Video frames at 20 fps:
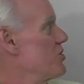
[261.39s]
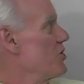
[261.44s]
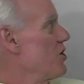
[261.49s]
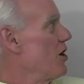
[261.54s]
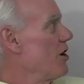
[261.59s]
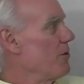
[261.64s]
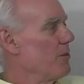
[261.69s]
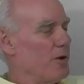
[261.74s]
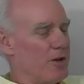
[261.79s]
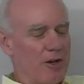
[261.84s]

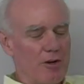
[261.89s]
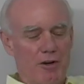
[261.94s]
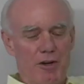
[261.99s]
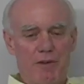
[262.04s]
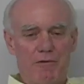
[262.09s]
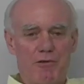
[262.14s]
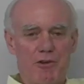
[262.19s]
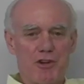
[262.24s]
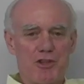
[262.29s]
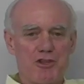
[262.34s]
start with our
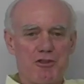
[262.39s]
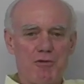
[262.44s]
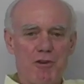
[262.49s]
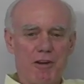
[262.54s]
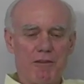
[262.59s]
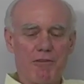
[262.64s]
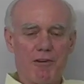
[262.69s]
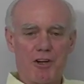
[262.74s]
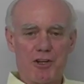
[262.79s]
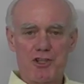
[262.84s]
inverse
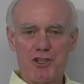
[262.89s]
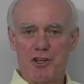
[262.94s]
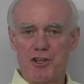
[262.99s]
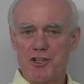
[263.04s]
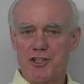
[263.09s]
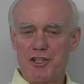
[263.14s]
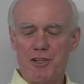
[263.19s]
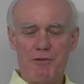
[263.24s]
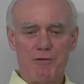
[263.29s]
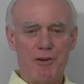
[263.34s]
trig function
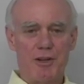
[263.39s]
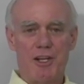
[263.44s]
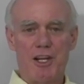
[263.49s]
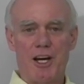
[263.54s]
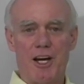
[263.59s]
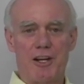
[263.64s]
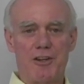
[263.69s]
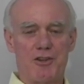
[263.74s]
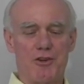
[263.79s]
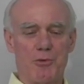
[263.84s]
and see if we
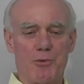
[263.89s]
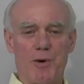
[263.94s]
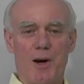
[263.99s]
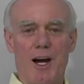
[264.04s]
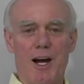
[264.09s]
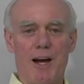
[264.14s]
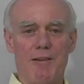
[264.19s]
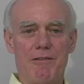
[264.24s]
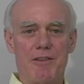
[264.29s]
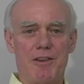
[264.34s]
can't
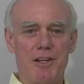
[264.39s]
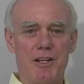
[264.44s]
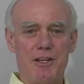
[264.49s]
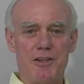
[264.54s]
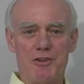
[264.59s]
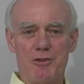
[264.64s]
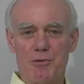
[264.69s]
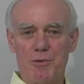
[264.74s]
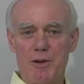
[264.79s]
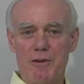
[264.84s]
derive the
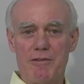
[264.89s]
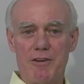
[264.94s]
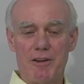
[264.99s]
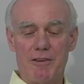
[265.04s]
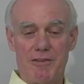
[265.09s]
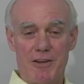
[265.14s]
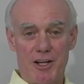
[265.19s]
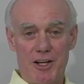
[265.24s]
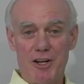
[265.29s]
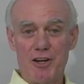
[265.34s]

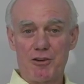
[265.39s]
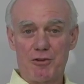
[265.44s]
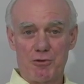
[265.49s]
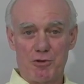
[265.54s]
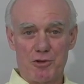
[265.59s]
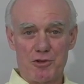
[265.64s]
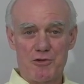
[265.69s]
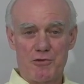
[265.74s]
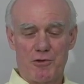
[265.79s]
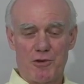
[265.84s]
derivative and
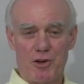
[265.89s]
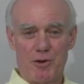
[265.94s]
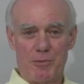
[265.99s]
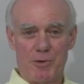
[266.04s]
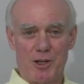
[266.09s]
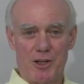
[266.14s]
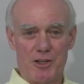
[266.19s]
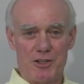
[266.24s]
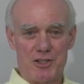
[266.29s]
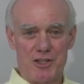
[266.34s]
integrals
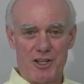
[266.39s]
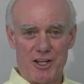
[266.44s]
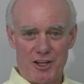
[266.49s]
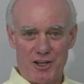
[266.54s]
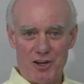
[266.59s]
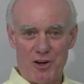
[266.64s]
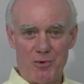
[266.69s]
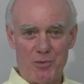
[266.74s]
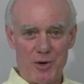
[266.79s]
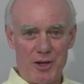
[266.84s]
formulas that
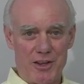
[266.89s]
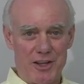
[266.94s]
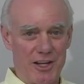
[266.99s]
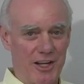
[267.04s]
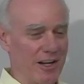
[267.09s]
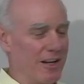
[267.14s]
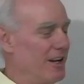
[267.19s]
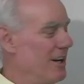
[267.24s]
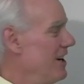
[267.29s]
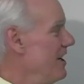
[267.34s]
go with
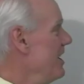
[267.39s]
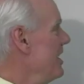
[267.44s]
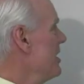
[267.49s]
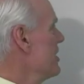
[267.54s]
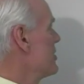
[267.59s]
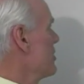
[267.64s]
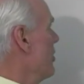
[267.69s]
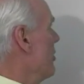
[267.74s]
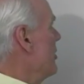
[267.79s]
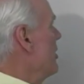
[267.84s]
it.
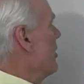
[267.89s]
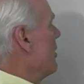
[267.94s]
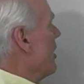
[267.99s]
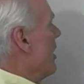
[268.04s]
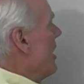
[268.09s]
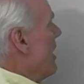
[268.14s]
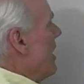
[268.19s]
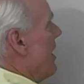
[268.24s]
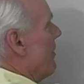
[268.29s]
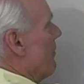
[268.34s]
So here
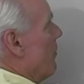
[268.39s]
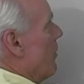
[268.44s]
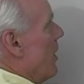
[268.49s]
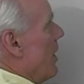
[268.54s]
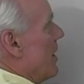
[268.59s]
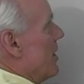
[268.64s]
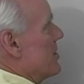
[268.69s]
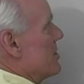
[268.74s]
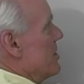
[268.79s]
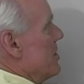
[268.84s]
I have
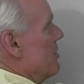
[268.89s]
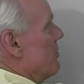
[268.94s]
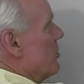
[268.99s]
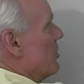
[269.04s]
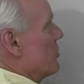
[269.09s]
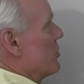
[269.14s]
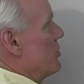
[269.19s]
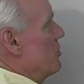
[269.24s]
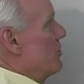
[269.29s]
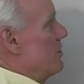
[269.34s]
y is
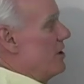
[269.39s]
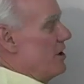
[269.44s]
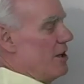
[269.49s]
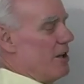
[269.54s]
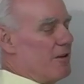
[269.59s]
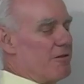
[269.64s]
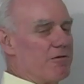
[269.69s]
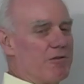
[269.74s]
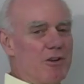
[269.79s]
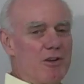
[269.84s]
equal to the
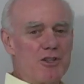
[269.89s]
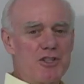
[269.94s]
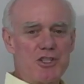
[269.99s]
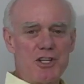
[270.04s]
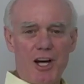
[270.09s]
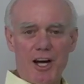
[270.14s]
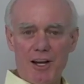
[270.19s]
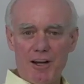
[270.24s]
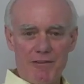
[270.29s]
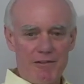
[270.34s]
inverse
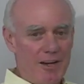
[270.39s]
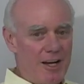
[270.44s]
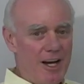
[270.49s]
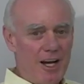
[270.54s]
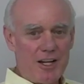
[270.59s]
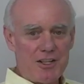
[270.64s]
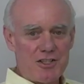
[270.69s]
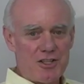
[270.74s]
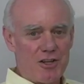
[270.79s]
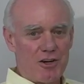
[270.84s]
sine of
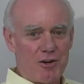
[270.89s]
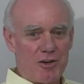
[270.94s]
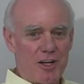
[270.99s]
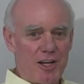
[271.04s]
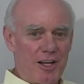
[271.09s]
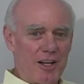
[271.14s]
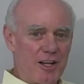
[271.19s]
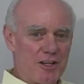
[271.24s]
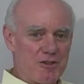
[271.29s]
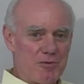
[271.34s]
x.
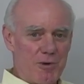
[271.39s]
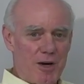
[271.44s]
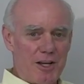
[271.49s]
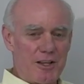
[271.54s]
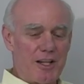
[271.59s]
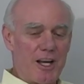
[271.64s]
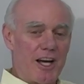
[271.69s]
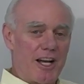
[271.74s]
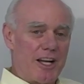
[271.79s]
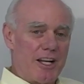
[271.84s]
Okay, let's
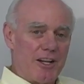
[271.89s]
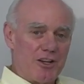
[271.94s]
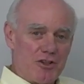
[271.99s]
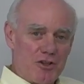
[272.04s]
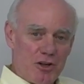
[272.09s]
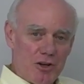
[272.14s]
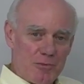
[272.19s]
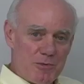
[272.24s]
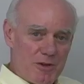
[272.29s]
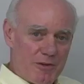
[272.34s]
write that in
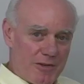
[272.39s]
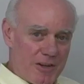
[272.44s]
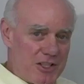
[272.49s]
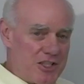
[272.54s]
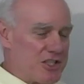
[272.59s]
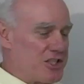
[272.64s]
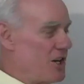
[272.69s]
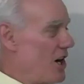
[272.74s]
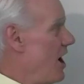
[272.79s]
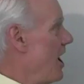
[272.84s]
terms of a
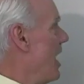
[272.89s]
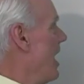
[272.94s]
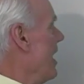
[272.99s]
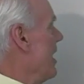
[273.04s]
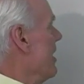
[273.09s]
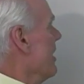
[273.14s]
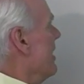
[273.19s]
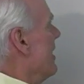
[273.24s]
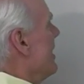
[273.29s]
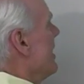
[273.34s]

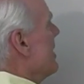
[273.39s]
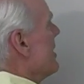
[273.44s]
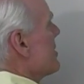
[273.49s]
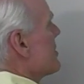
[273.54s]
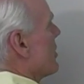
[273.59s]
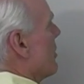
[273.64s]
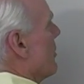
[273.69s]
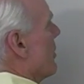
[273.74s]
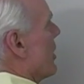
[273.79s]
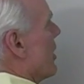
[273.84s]
sine.
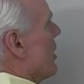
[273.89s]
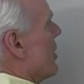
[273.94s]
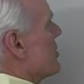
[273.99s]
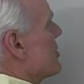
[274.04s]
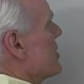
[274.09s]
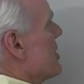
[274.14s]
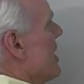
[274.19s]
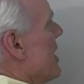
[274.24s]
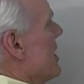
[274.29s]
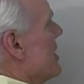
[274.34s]
So what I'll
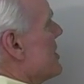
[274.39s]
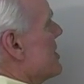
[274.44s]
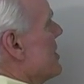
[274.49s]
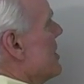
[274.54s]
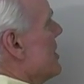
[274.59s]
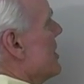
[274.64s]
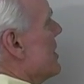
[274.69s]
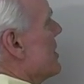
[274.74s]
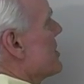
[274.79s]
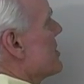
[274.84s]
say is
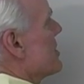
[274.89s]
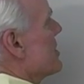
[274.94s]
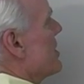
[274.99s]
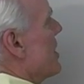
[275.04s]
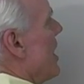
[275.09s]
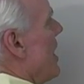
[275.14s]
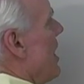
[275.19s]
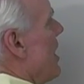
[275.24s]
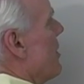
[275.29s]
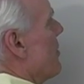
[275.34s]
this,
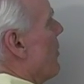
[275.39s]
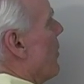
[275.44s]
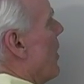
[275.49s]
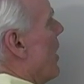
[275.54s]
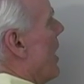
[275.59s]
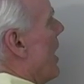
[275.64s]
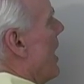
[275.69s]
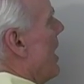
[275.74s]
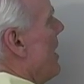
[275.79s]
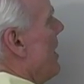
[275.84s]
sine
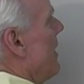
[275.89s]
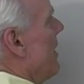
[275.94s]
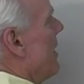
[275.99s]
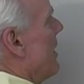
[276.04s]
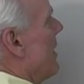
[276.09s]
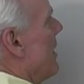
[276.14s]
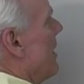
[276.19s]
y